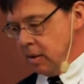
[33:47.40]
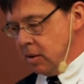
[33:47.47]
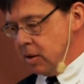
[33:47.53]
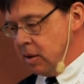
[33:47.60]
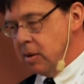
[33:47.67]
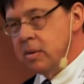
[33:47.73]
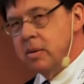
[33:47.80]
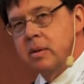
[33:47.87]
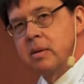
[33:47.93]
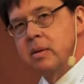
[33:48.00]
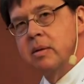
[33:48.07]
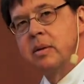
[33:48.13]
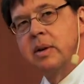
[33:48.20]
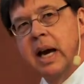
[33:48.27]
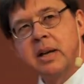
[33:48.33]
So
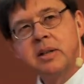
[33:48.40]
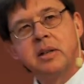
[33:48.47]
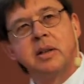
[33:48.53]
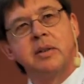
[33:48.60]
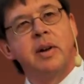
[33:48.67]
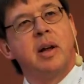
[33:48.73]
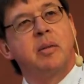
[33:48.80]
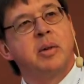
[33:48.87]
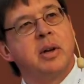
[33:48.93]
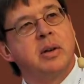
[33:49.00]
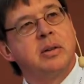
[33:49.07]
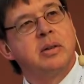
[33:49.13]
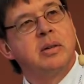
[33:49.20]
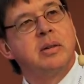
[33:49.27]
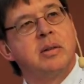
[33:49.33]
NASA developed
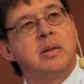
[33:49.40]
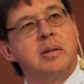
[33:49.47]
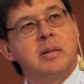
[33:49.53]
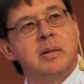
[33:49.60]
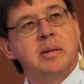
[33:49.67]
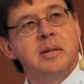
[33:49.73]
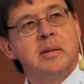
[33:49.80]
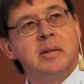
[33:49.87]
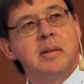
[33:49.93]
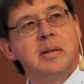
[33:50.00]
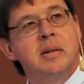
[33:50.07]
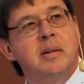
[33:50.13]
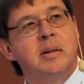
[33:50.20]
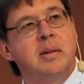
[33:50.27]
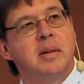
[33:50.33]
this.
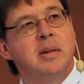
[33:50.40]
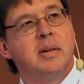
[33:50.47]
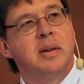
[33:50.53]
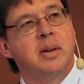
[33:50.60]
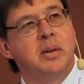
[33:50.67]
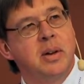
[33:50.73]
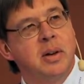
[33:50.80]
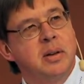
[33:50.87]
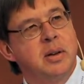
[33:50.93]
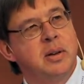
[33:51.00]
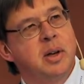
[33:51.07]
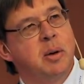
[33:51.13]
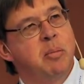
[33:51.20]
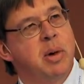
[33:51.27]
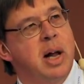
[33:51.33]
You'd think that
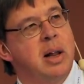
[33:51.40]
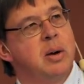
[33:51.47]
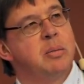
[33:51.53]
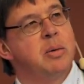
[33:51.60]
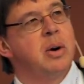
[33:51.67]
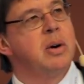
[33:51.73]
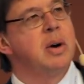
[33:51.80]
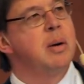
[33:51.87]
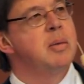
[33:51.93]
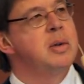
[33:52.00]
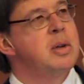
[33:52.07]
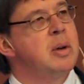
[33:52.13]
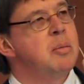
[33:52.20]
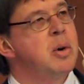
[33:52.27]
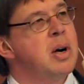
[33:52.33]
the Apollo program
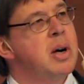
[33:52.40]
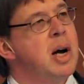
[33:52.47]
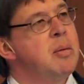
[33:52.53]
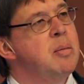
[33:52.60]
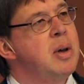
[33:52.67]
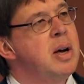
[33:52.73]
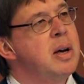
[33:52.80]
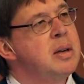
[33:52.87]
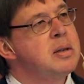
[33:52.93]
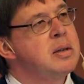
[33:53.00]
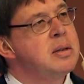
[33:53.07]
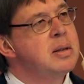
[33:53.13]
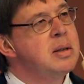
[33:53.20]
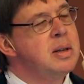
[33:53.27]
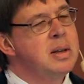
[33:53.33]
was a little more
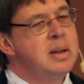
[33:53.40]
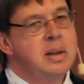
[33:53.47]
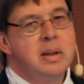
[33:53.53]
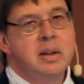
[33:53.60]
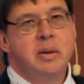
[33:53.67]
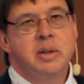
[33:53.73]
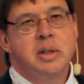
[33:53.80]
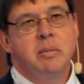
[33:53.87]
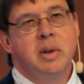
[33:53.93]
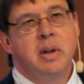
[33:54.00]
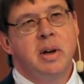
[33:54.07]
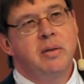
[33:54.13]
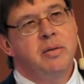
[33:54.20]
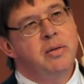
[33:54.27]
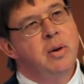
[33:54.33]
complex. There was something
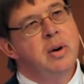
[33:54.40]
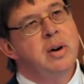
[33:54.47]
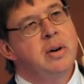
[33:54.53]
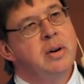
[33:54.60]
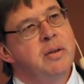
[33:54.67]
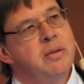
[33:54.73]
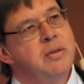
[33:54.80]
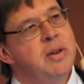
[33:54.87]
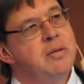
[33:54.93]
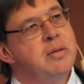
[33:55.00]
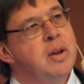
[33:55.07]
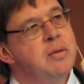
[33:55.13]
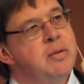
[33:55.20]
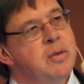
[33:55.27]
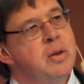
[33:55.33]
like
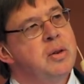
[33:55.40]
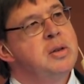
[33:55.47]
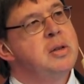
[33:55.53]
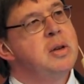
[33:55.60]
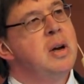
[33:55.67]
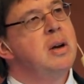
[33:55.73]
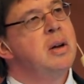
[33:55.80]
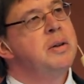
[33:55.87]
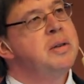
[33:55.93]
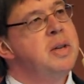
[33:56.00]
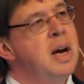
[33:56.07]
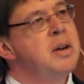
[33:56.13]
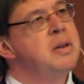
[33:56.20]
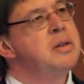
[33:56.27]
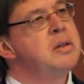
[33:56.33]
450 full-scale
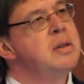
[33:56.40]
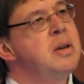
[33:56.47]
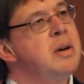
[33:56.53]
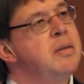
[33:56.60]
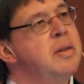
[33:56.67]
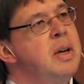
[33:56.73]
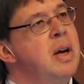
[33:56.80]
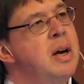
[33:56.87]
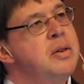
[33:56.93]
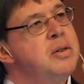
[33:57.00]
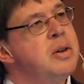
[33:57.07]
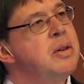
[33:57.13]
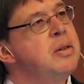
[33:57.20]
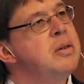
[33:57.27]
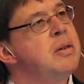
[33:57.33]
tests of the
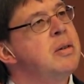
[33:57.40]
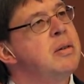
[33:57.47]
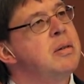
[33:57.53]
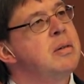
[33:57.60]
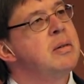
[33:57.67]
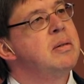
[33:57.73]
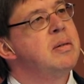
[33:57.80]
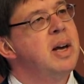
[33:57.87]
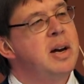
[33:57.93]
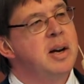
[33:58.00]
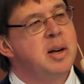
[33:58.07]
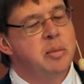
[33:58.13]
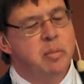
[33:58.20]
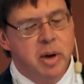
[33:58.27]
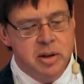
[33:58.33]
engines. They had
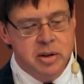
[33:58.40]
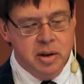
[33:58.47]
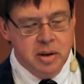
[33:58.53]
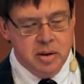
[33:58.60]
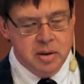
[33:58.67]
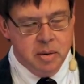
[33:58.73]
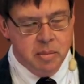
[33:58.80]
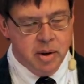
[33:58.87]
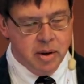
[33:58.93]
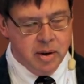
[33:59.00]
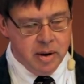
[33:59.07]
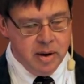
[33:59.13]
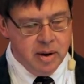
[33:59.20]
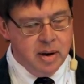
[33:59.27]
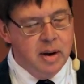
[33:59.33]
a combustion
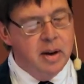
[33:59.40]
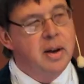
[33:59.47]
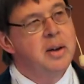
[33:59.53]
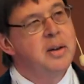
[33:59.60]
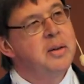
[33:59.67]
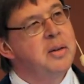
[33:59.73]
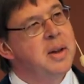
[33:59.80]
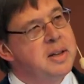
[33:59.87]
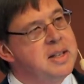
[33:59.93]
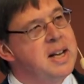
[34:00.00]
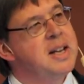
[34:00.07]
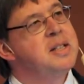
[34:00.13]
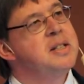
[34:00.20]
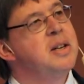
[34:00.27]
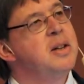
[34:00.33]
instability. They
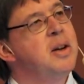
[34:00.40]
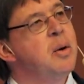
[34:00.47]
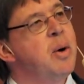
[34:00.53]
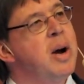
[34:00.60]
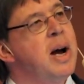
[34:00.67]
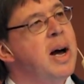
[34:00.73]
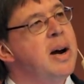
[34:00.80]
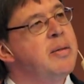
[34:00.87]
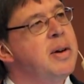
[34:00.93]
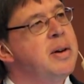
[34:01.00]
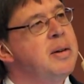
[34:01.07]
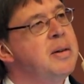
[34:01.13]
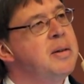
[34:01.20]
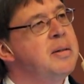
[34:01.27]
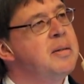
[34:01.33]
tested their way out of
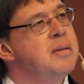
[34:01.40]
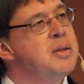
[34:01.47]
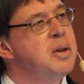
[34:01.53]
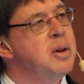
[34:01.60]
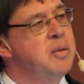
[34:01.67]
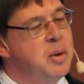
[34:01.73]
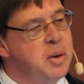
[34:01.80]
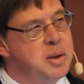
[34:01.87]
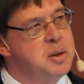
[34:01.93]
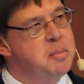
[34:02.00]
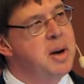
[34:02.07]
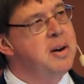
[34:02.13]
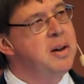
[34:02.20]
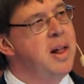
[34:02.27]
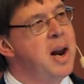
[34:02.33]
it. So if you can
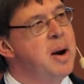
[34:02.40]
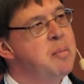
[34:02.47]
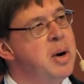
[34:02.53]
spend a lot of